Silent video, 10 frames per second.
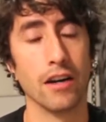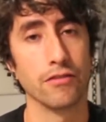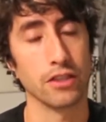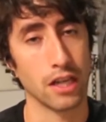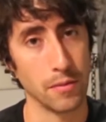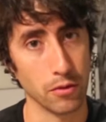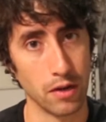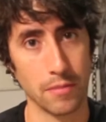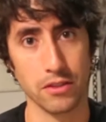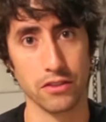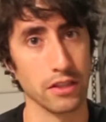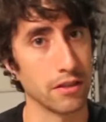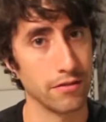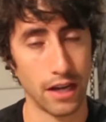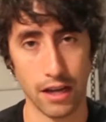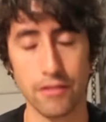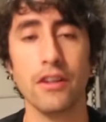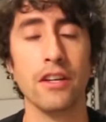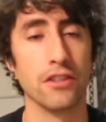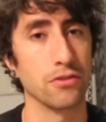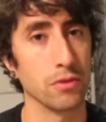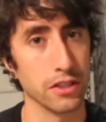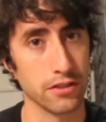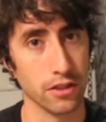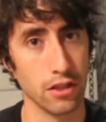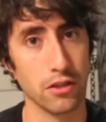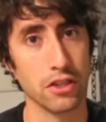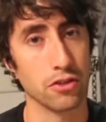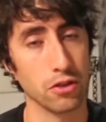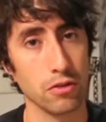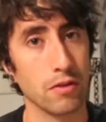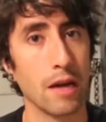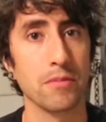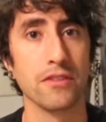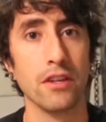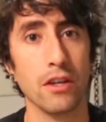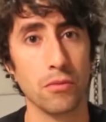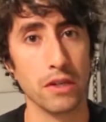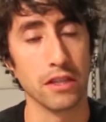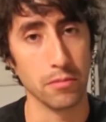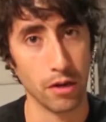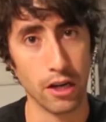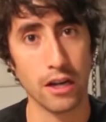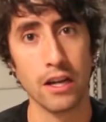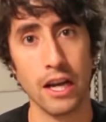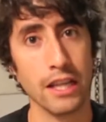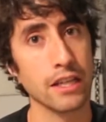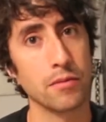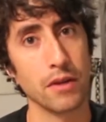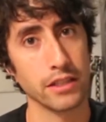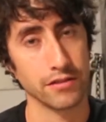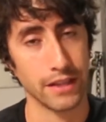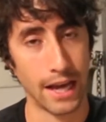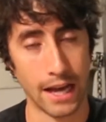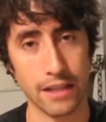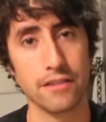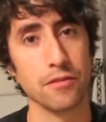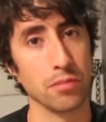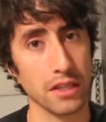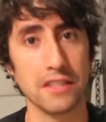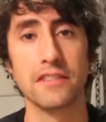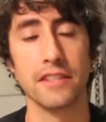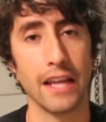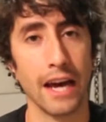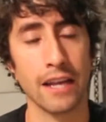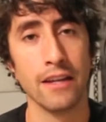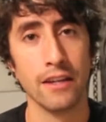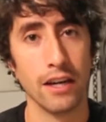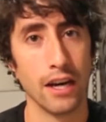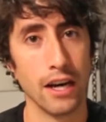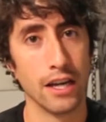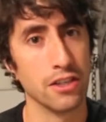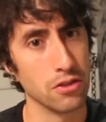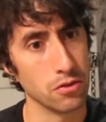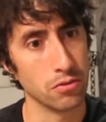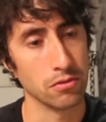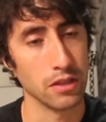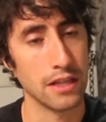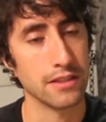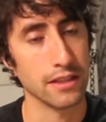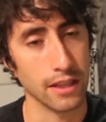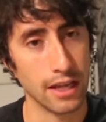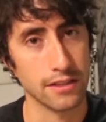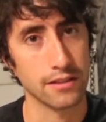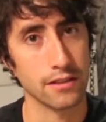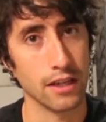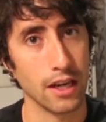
for a couple reps. I'll do like 5 just really slow, controlled reps with the bar, and then progressively add some plates to that and do less and less